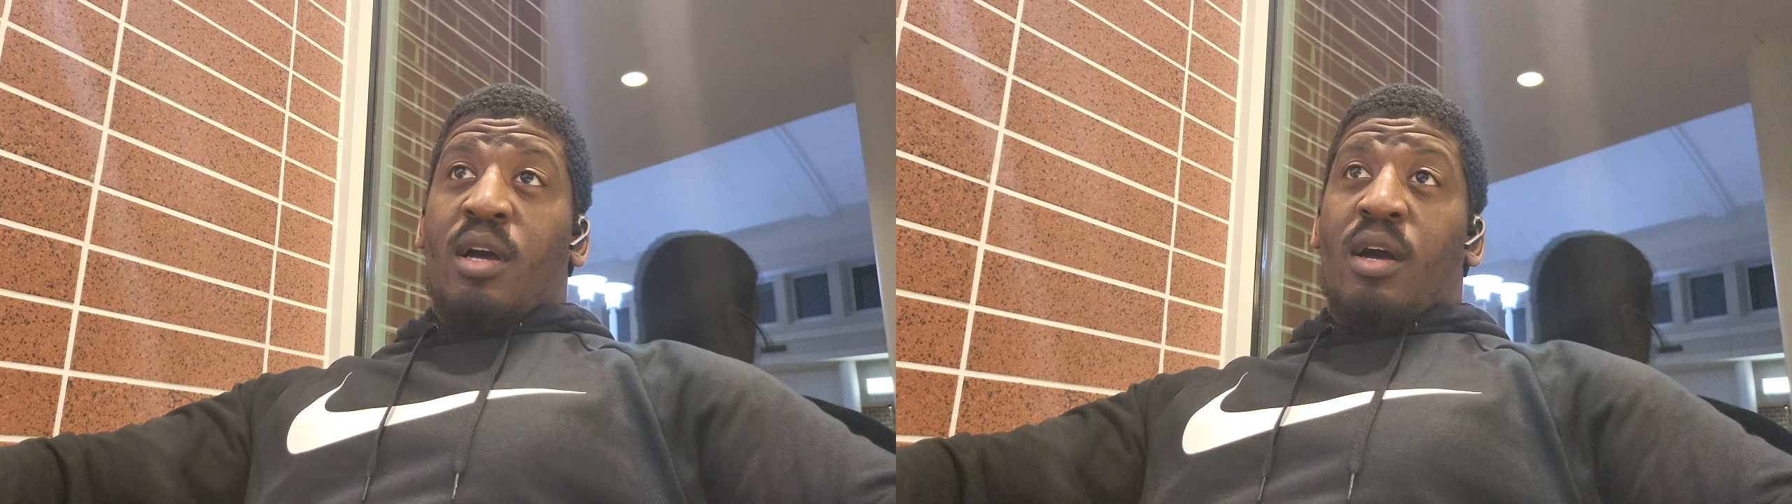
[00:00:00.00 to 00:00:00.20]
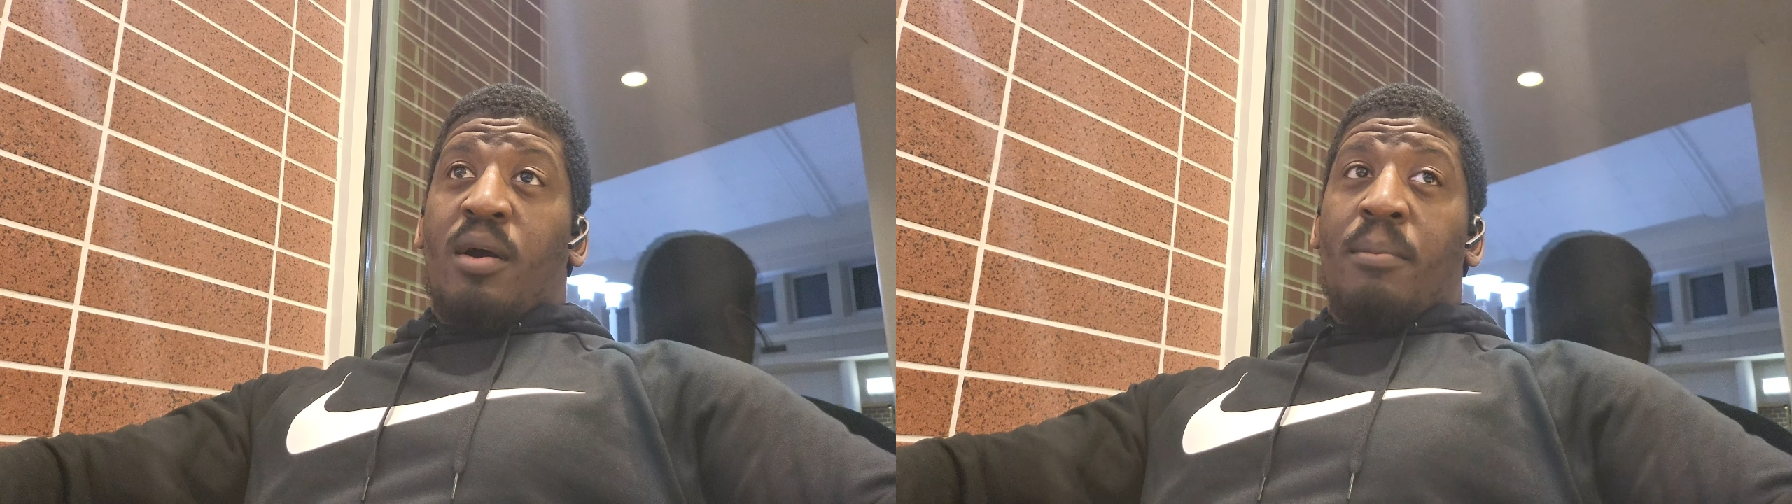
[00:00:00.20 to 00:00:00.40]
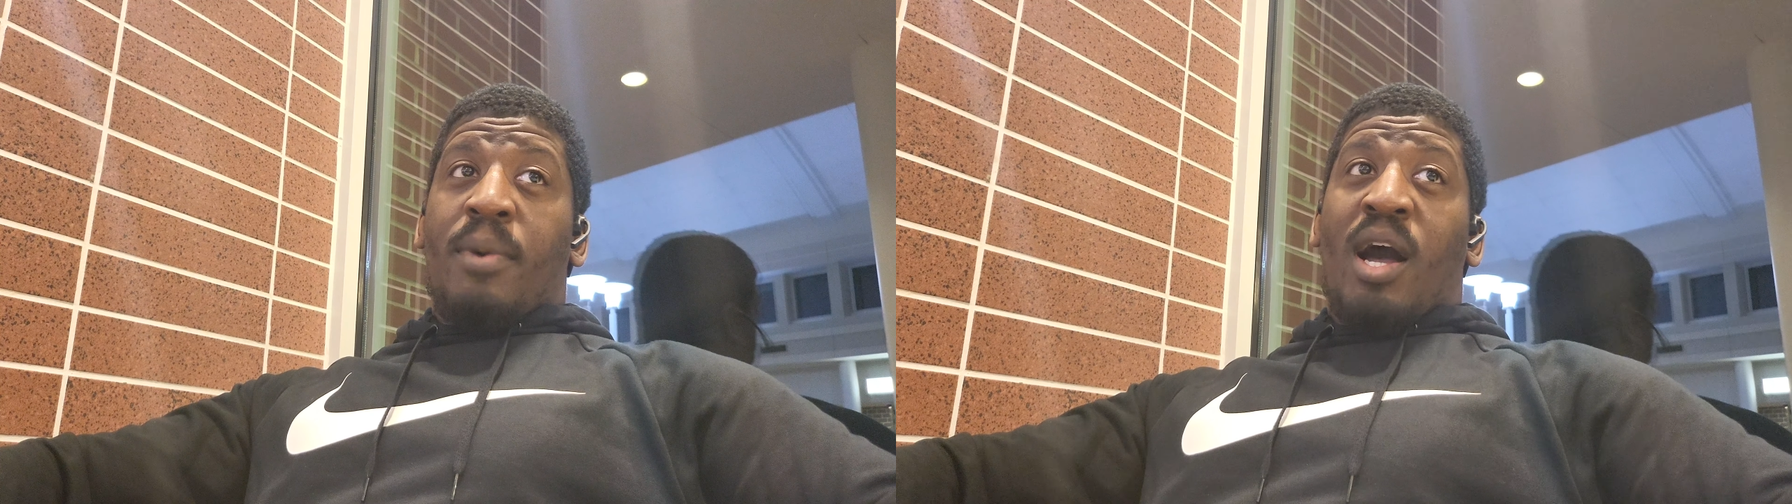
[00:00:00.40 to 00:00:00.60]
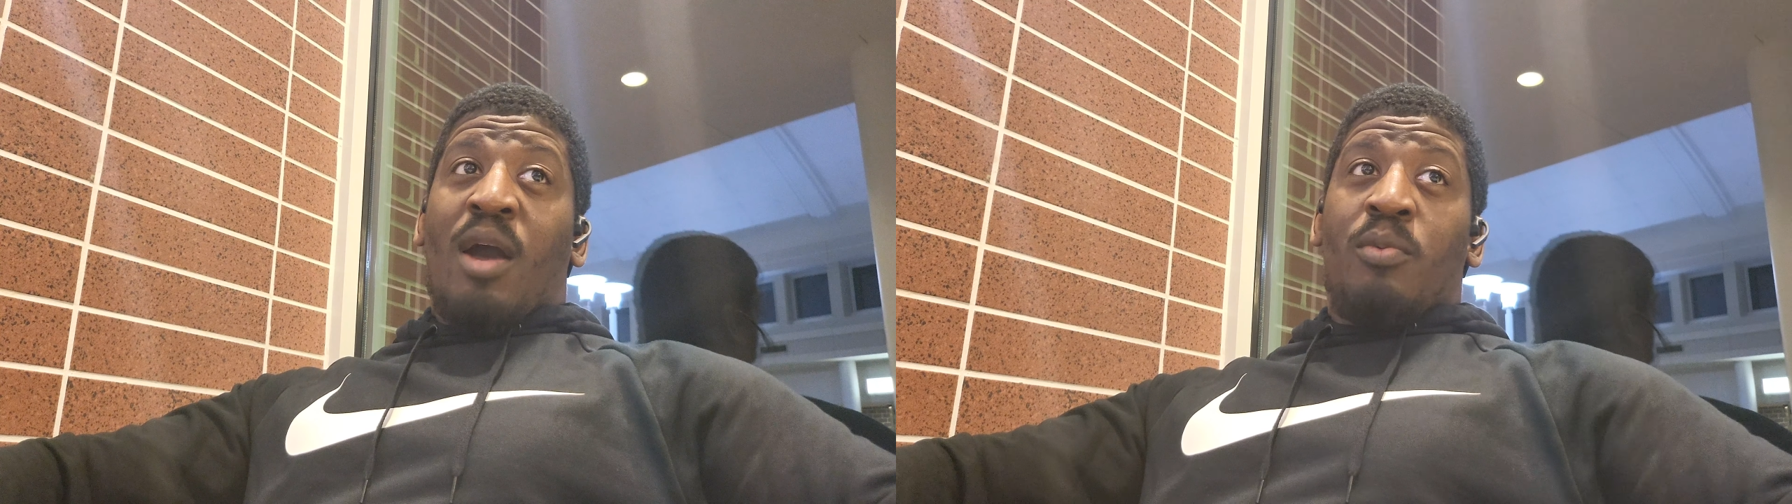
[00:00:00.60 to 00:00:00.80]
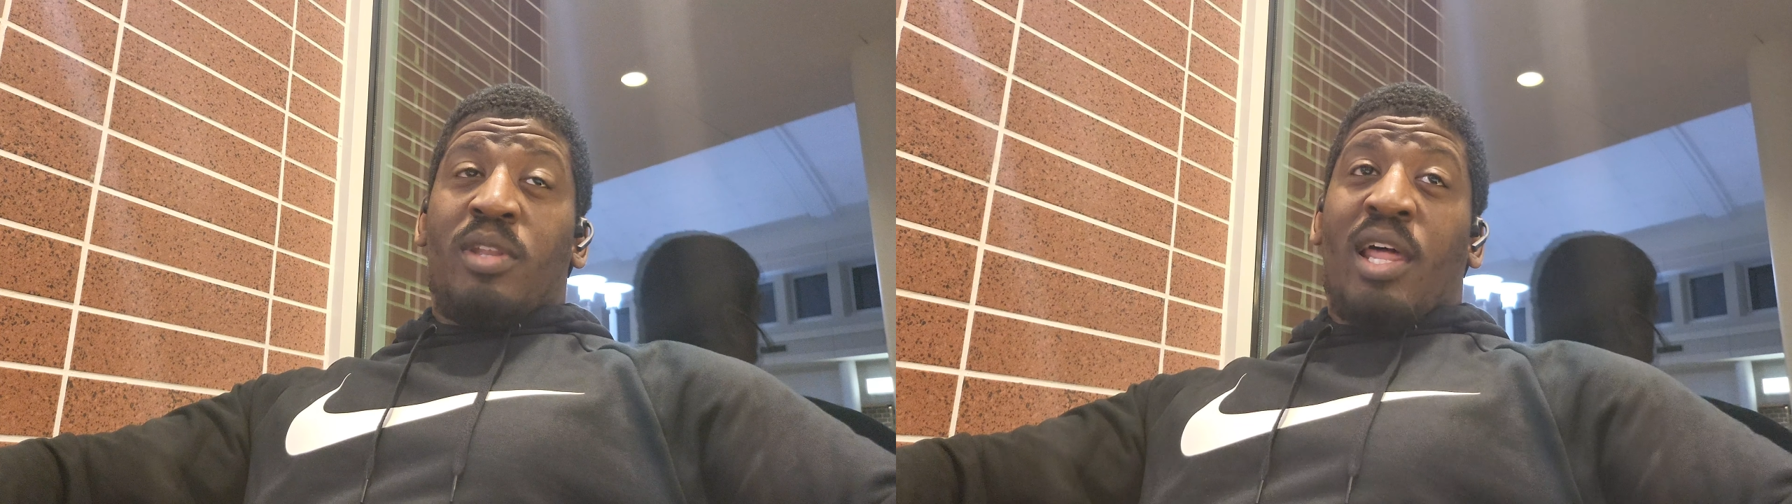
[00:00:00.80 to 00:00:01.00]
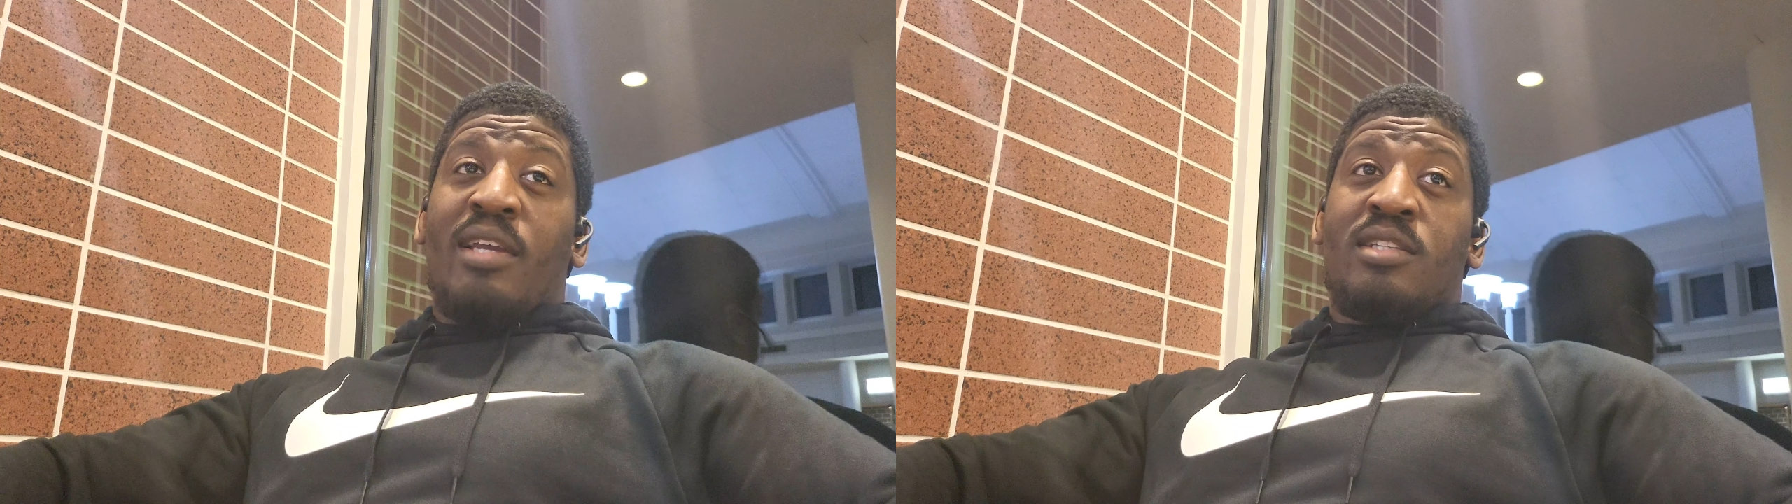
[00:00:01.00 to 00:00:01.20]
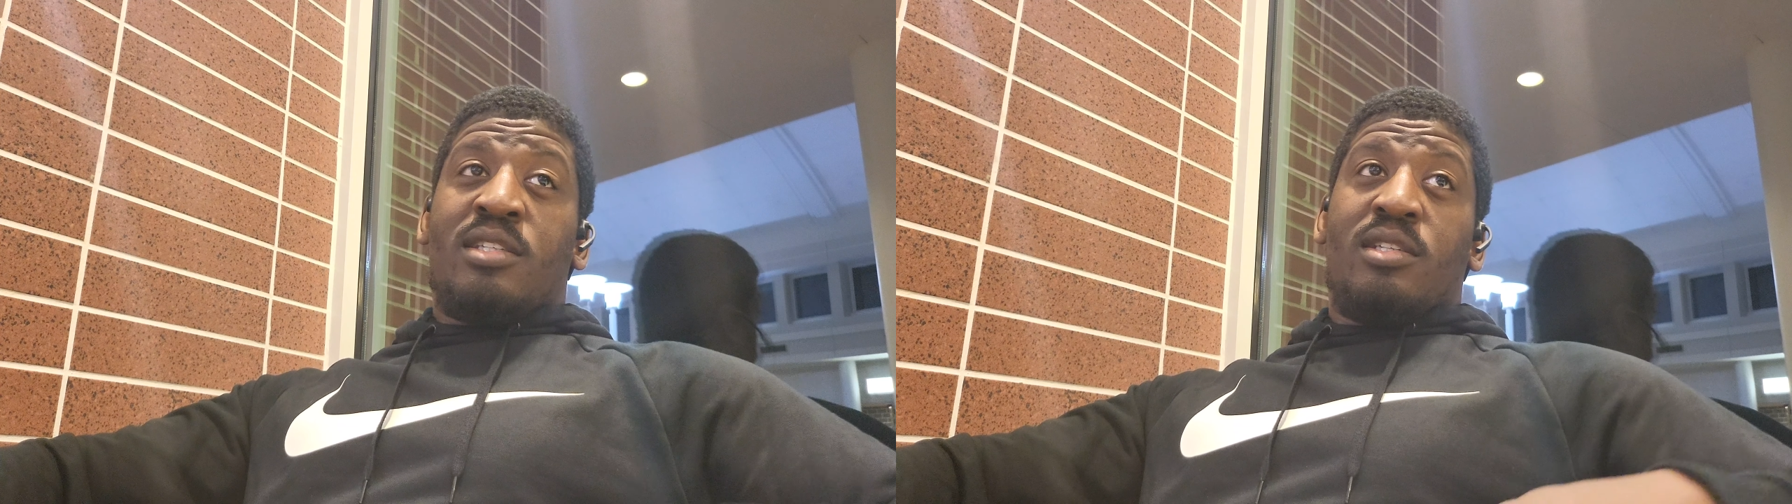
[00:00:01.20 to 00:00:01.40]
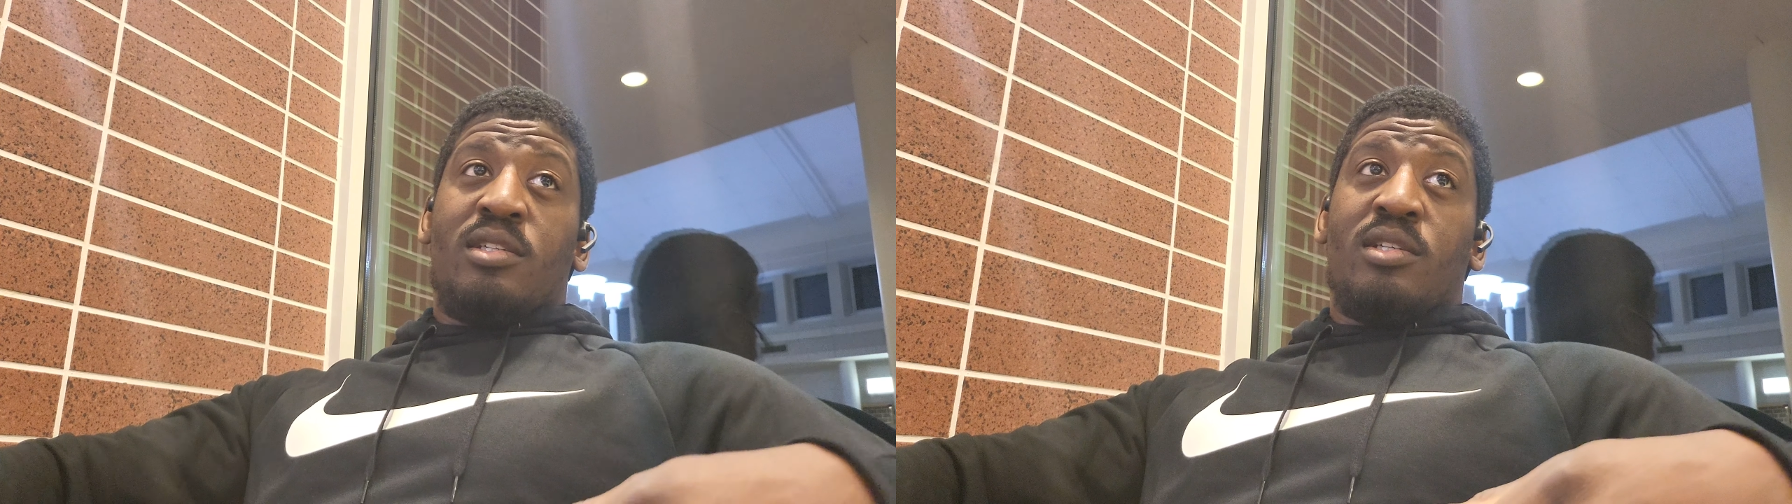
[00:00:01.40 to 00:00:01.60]
Um, I would like
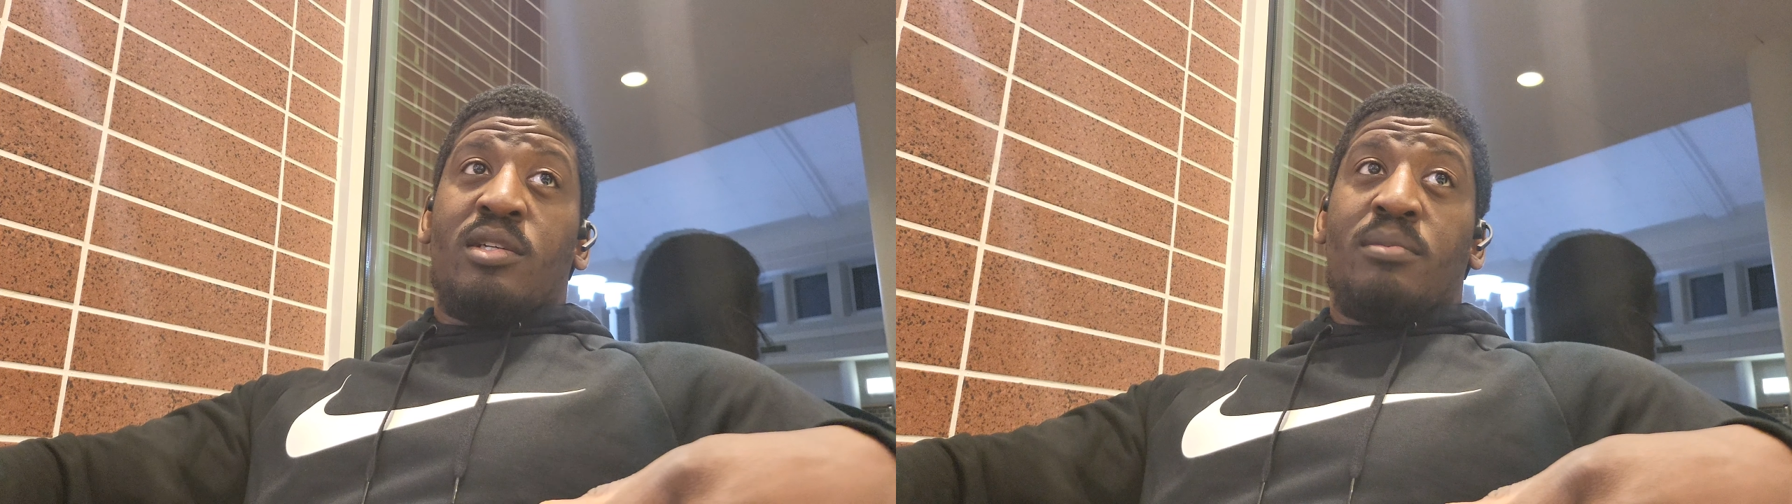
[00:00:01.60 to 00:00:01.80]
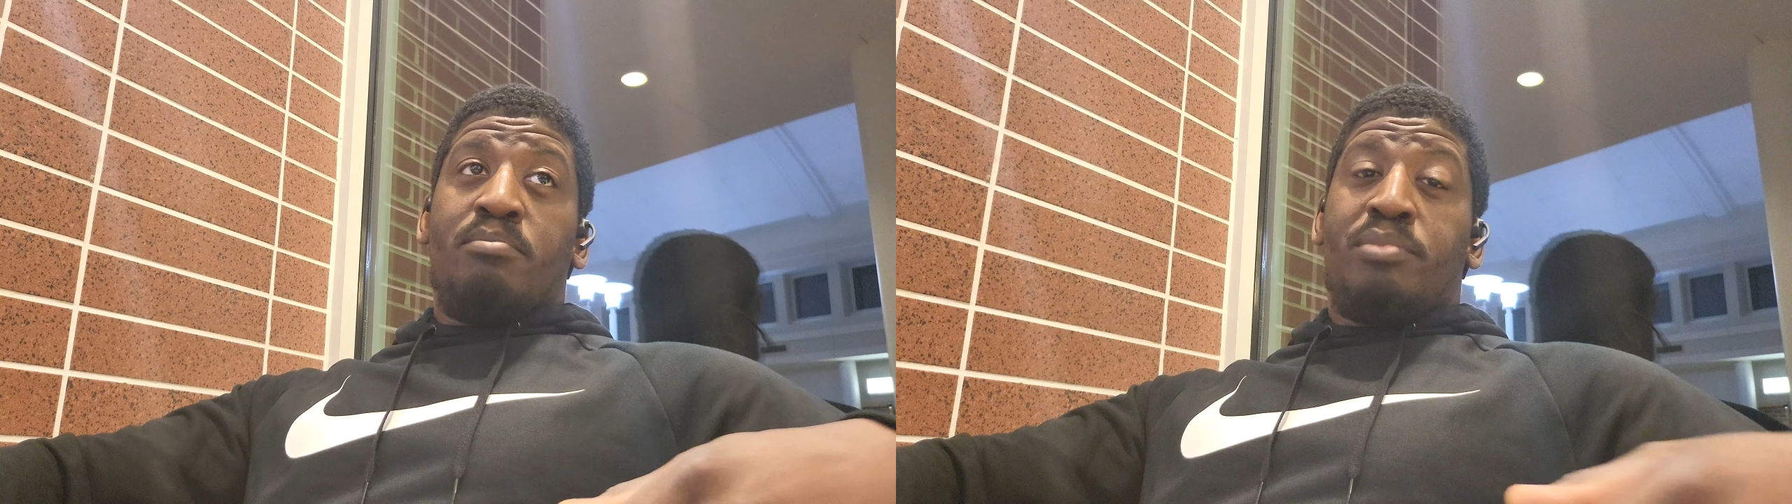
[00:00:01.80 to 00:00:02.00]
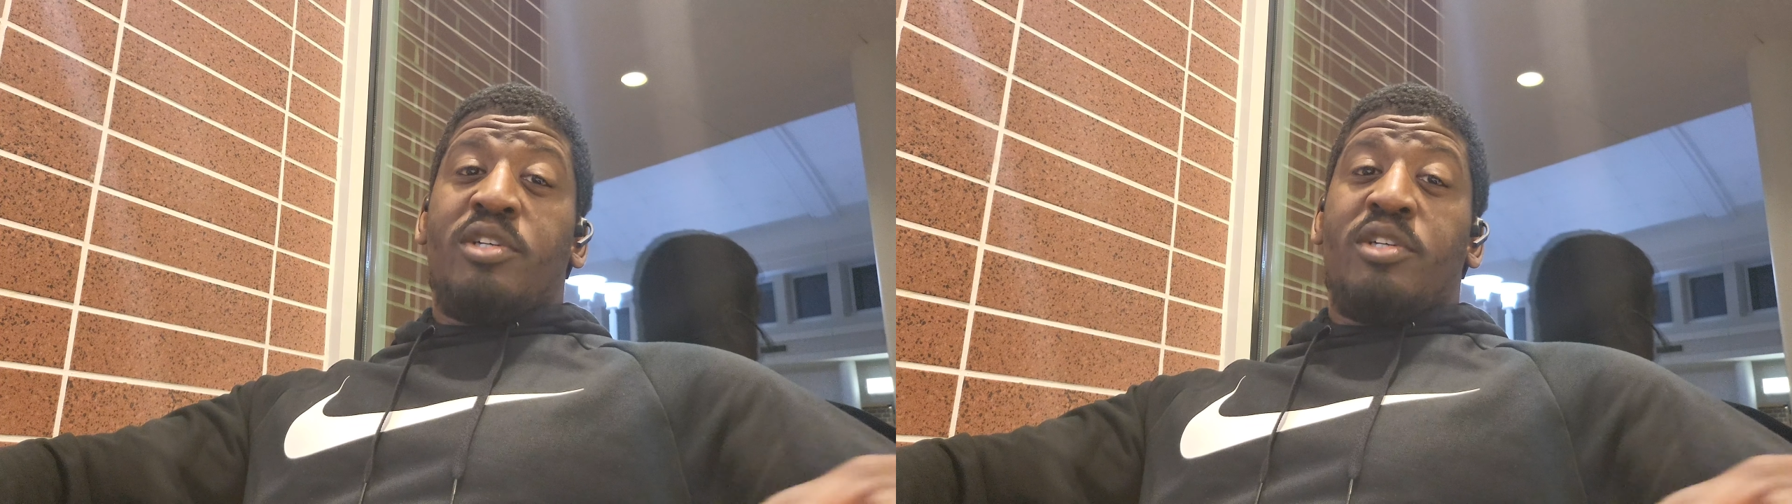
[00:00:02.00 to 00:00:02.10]
to